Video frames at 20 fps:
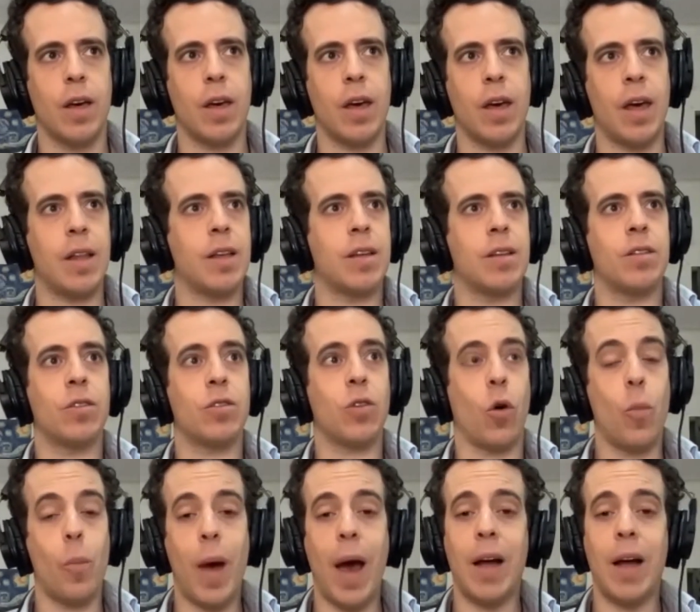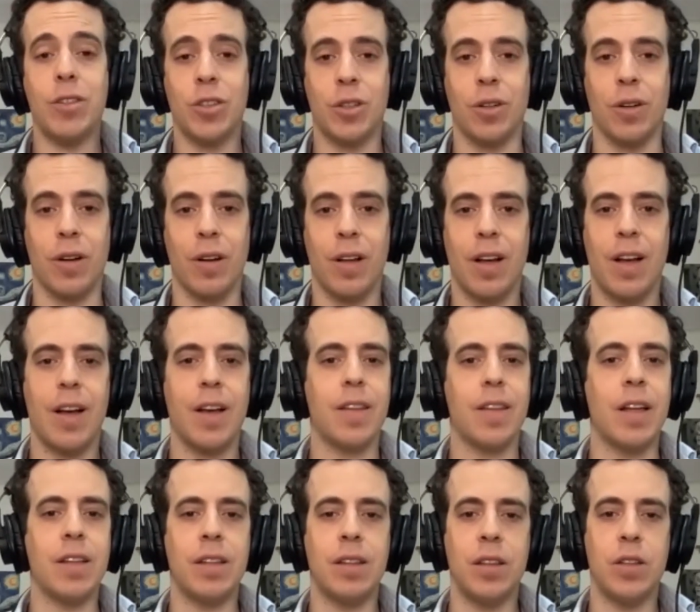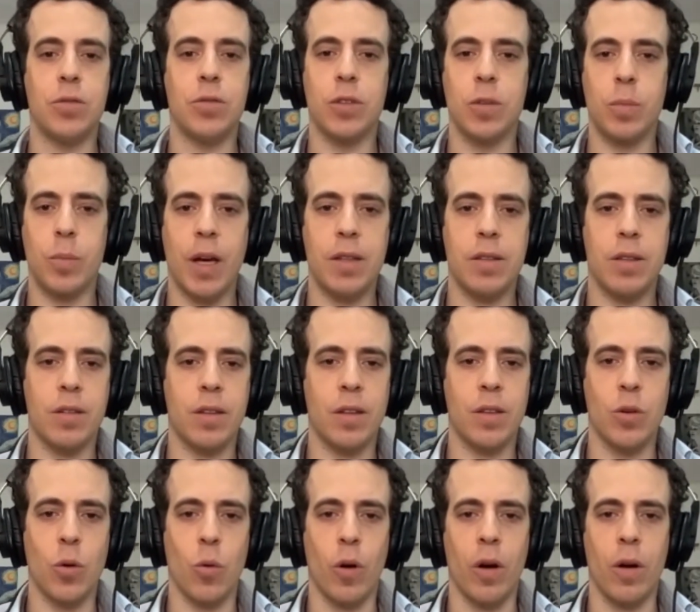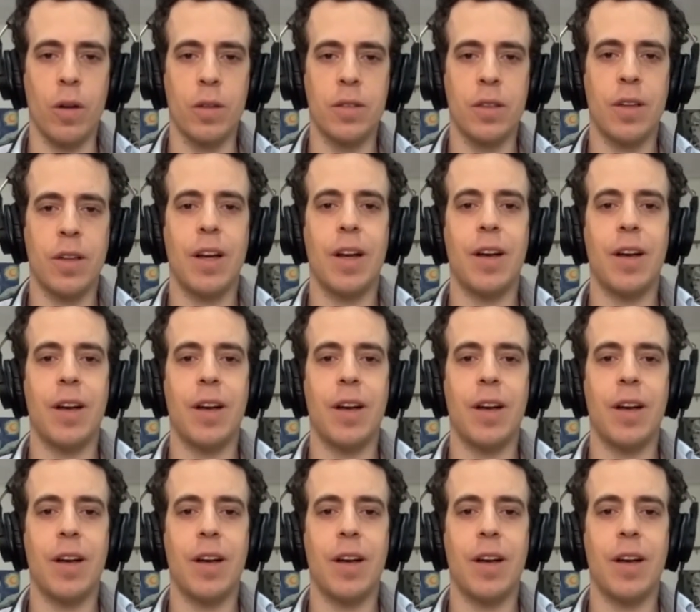it is so magical that in different places in the world,